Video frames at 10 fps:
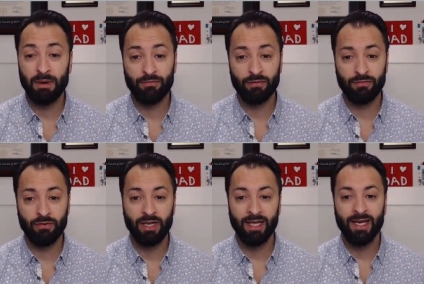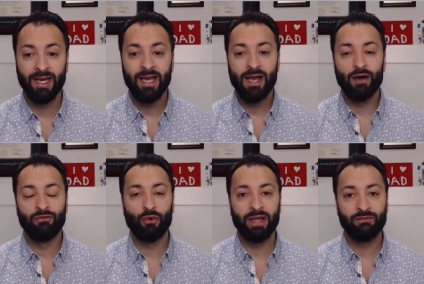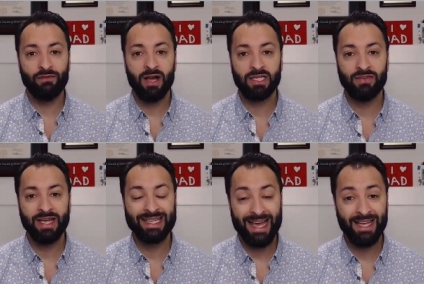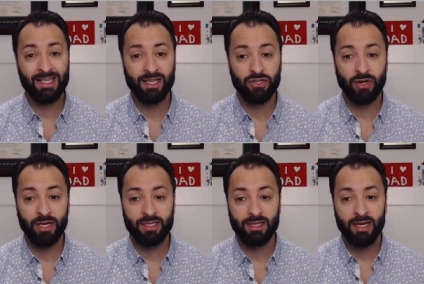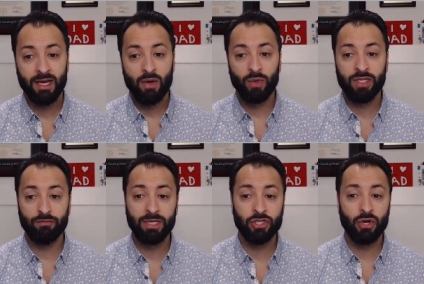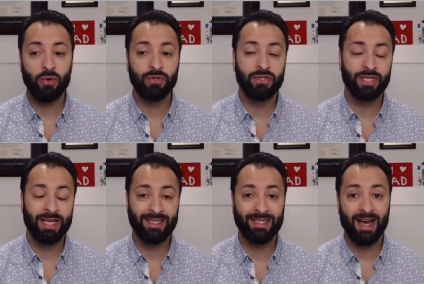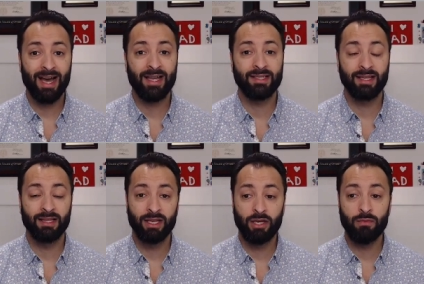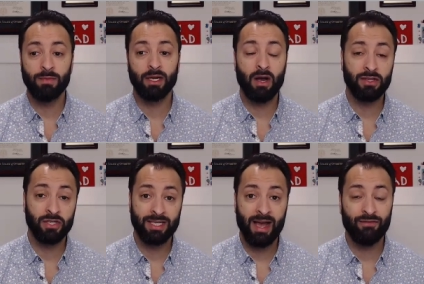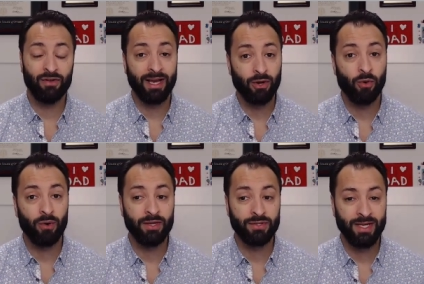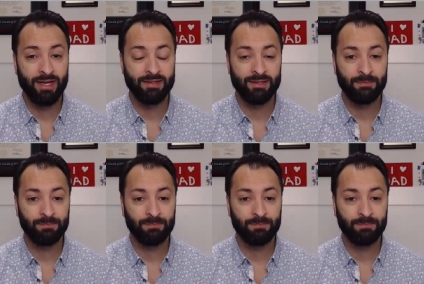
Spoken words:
buffer-free, avoiding phosphates and citrates, which have been shown to sensitize the human conjunctival and corneal cells.